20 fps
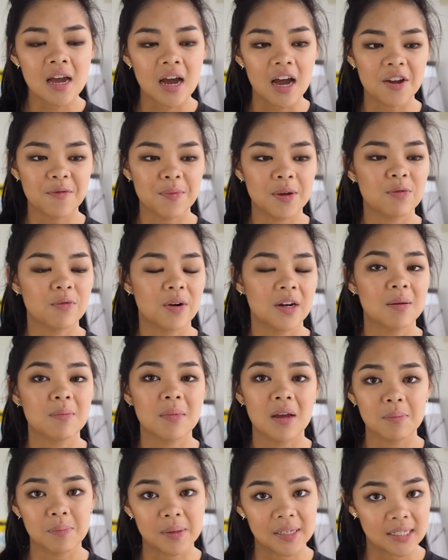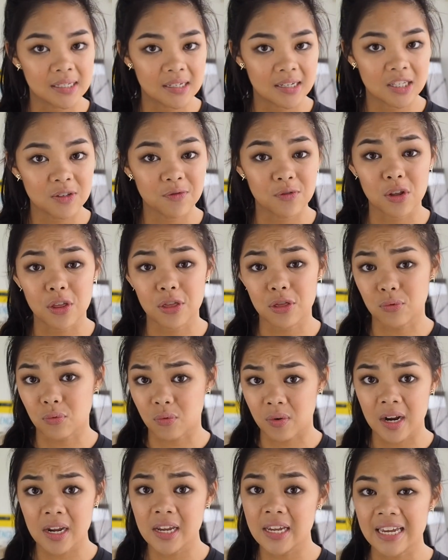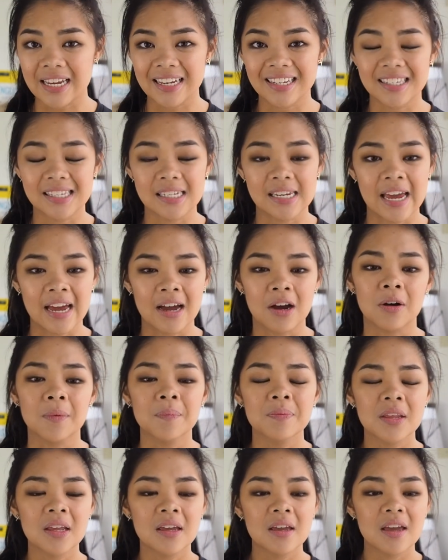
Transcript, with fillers: I've been running my business for 3 years now,